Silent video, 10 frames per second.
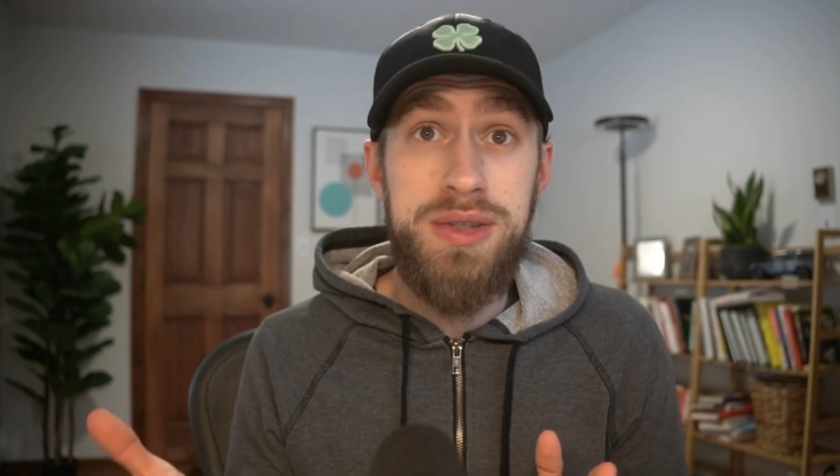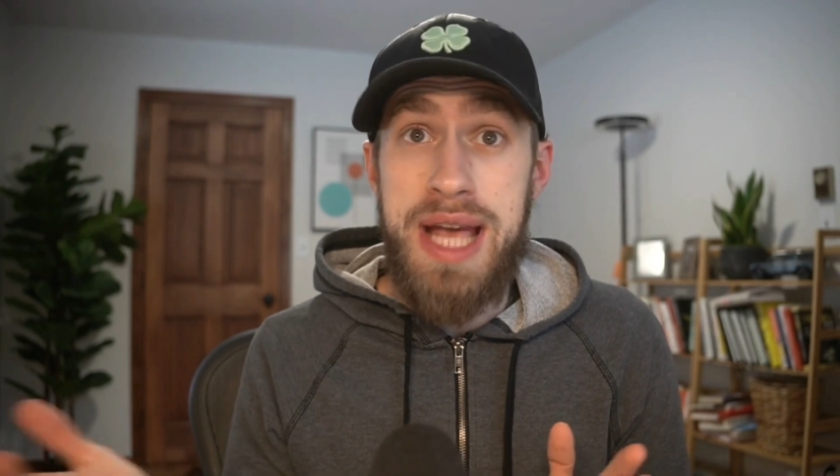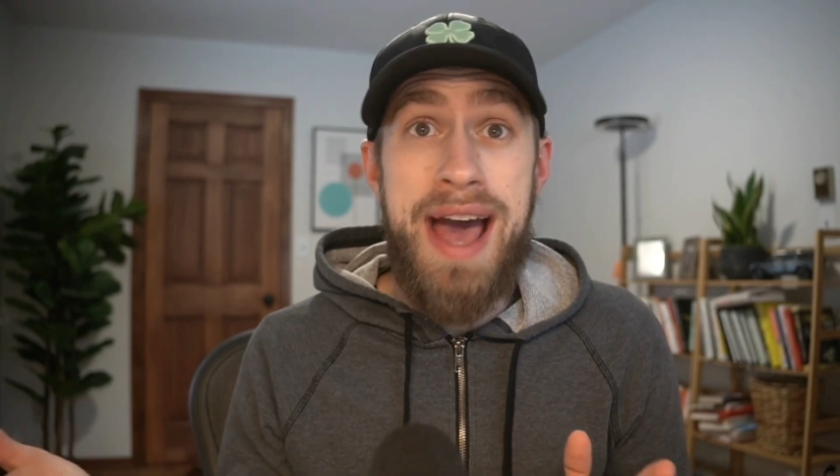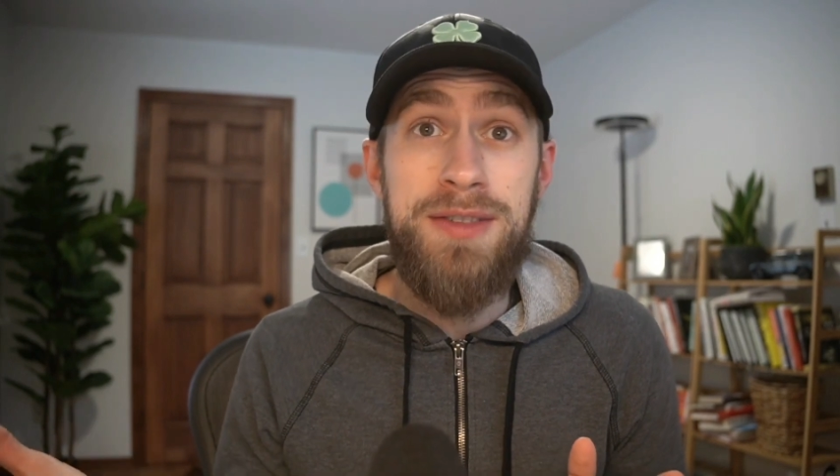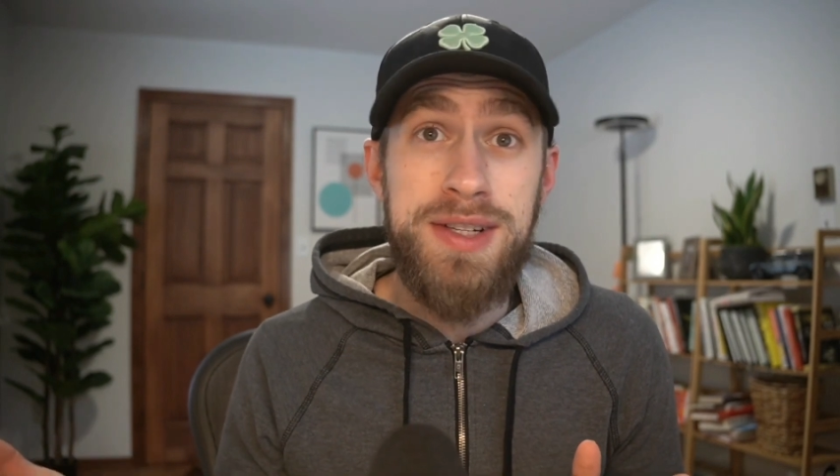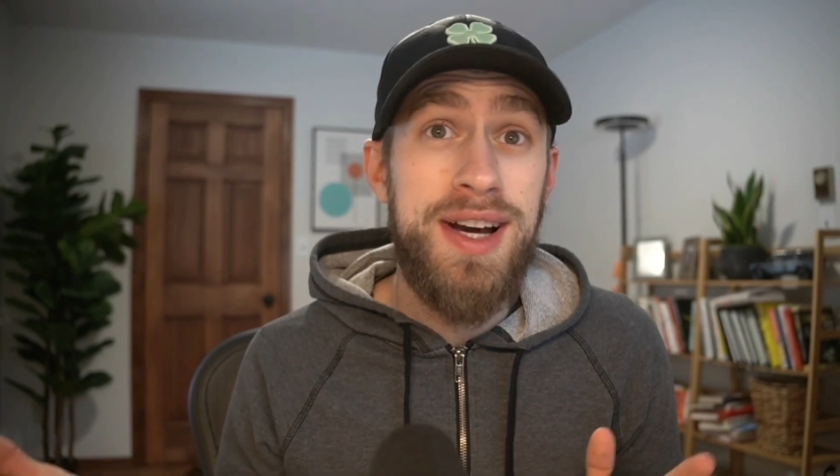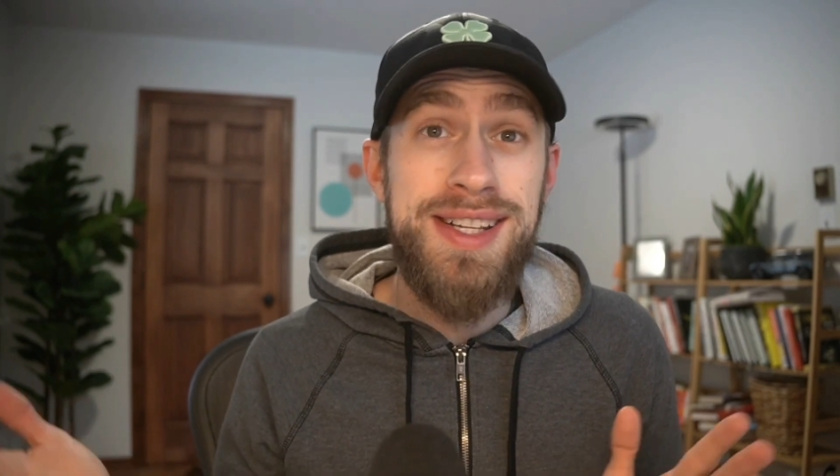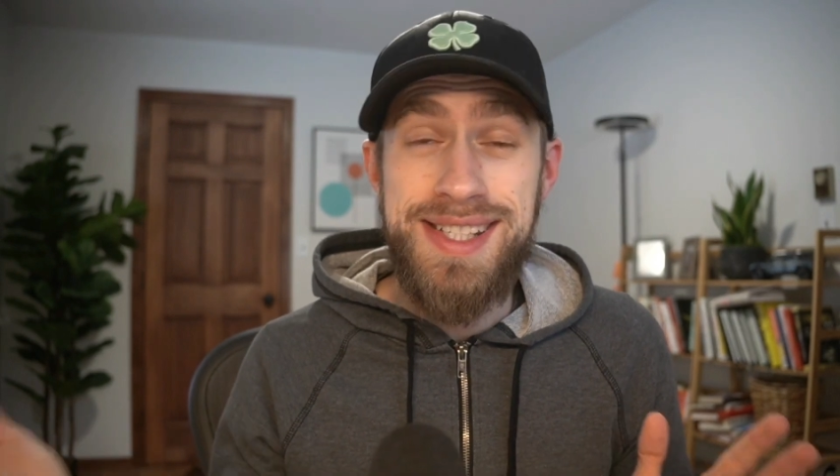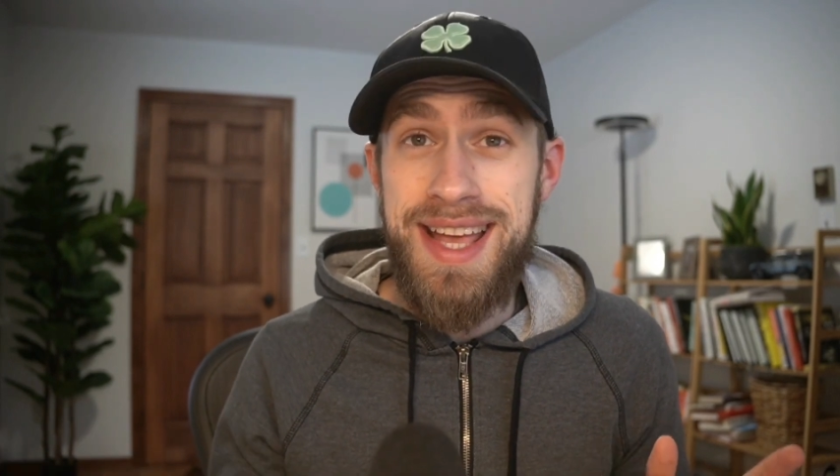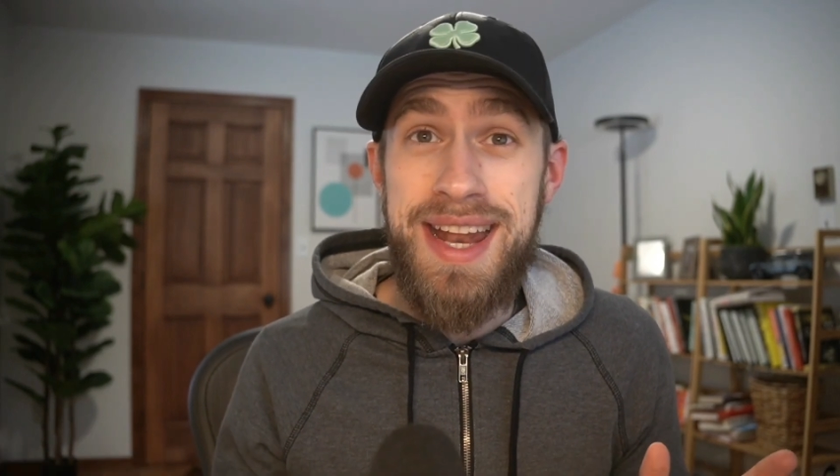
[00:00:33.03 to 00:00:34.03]

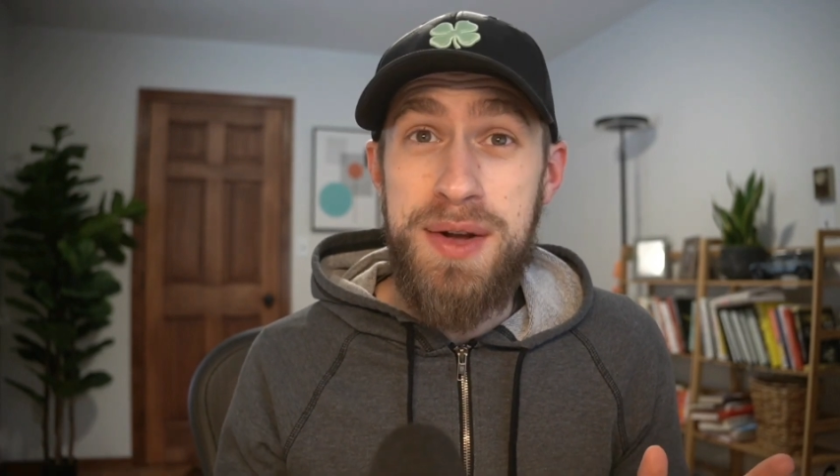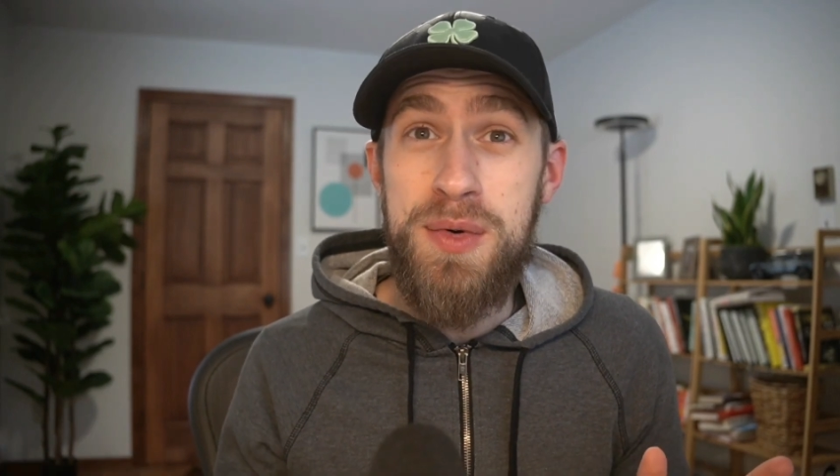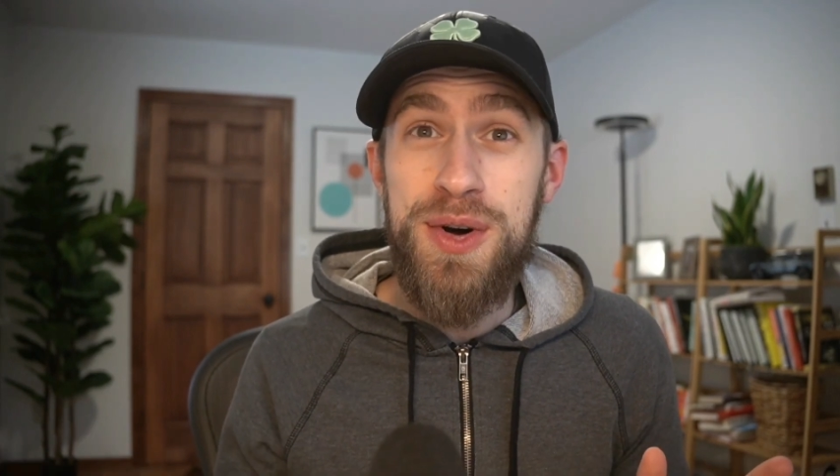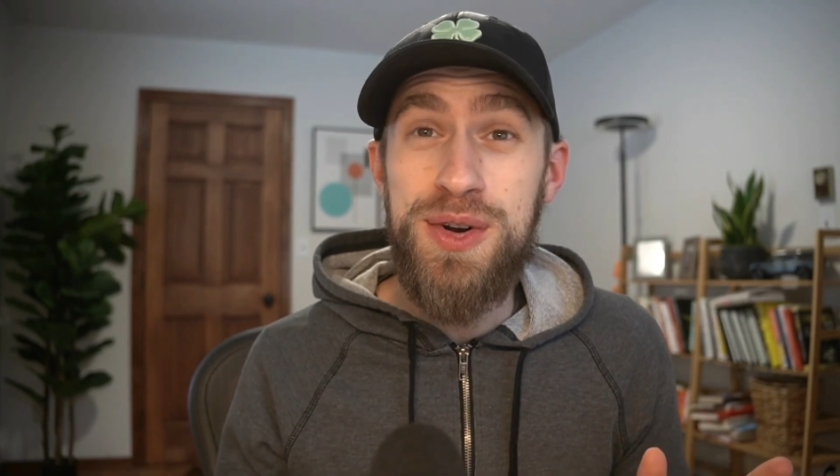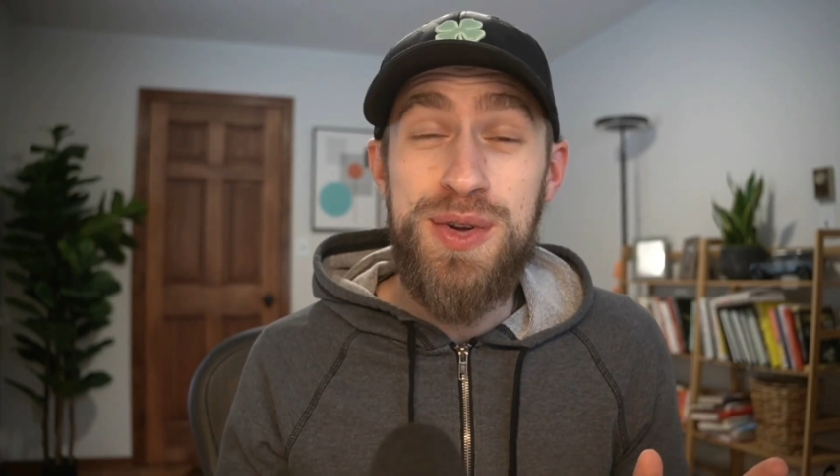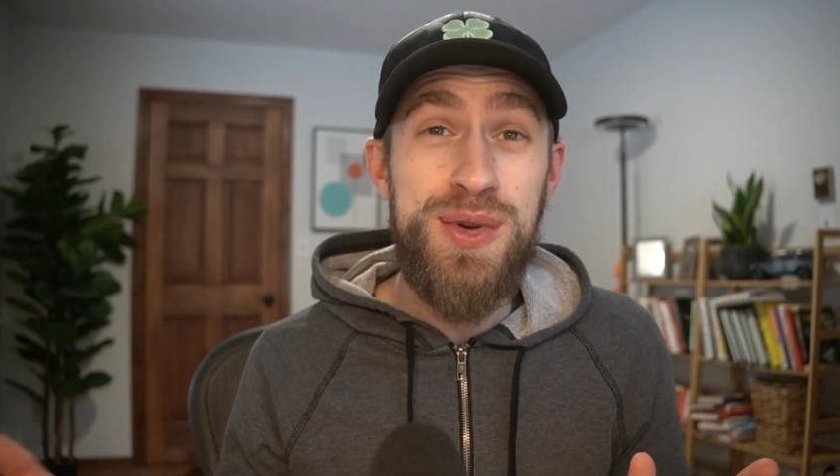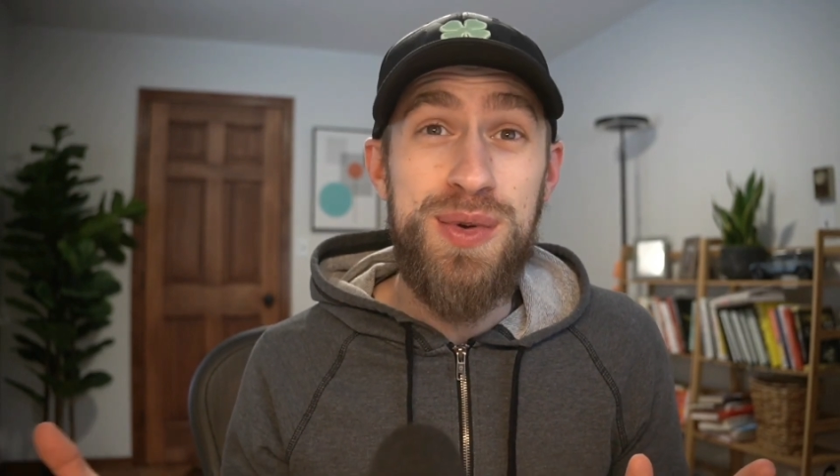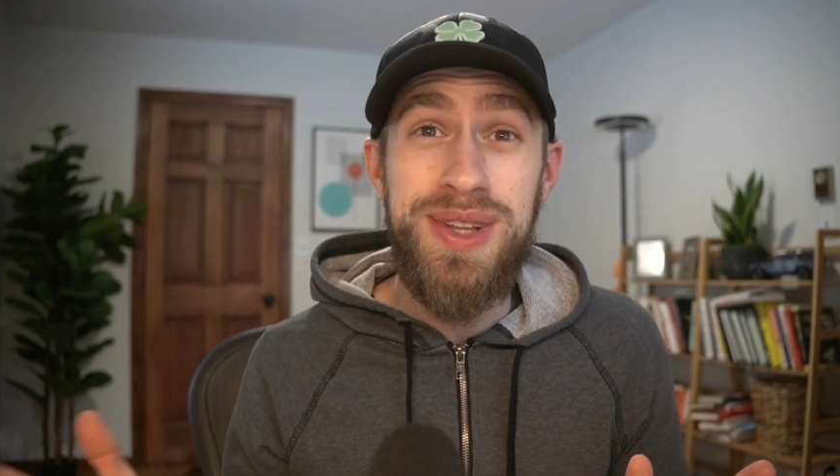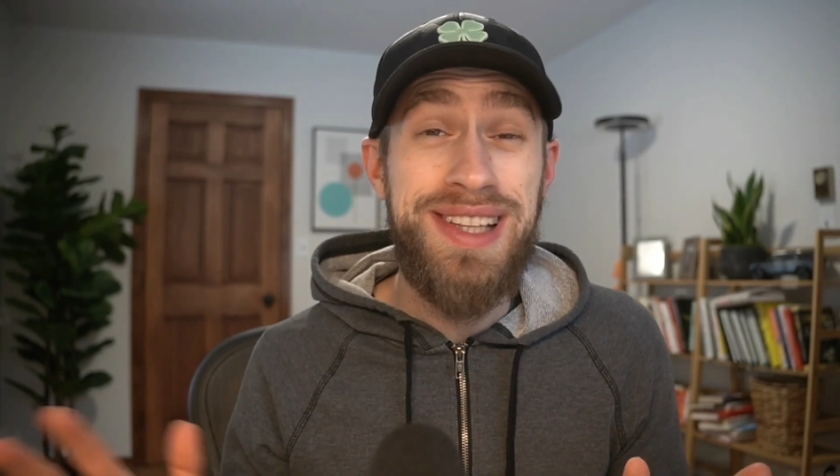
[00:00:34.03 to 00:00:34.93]
advertise to anyone who